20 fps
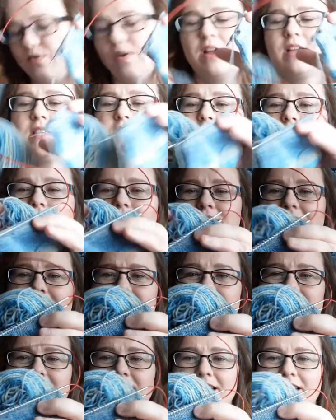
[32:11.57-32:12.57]
rest of
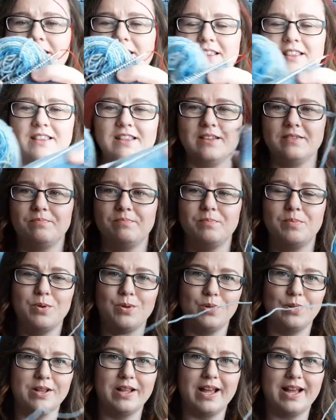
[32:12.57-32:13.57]
the
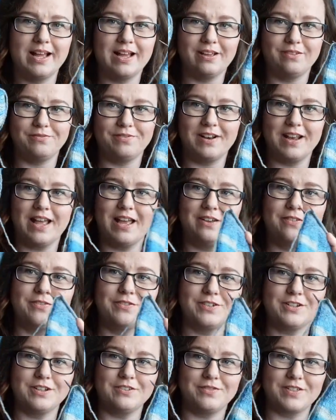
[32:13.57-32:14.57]
ball that I have
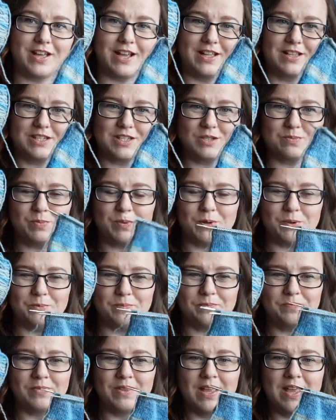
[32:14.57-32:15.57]
left of the hand
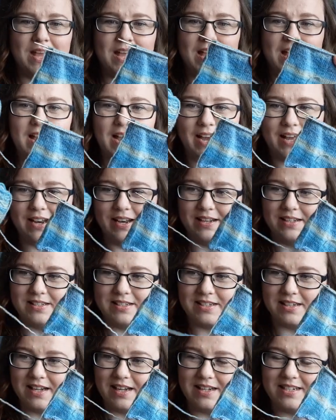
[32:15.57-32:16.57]
spun,
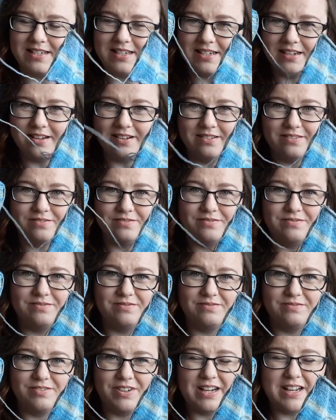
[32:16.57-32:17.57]
and I didn't
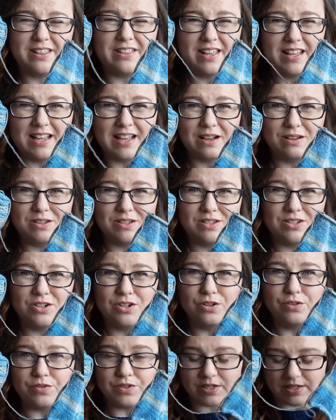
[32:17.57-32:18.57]
really think it's
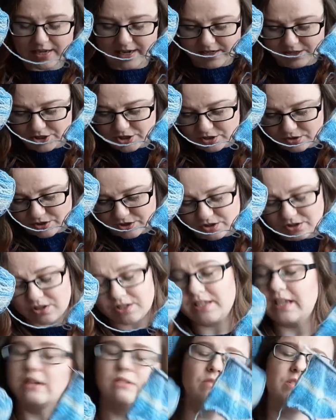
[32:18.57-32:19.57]
enough to get 2
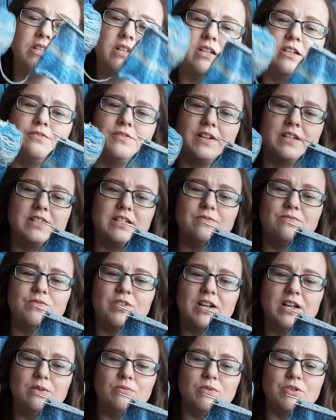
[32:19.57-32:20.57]
socks out of. I didn't
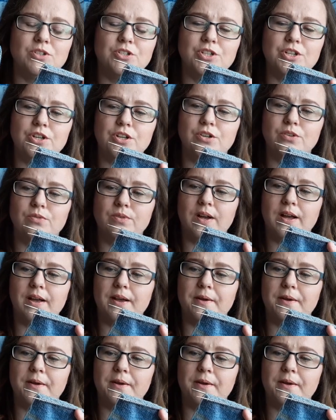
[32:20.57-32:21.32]
really want to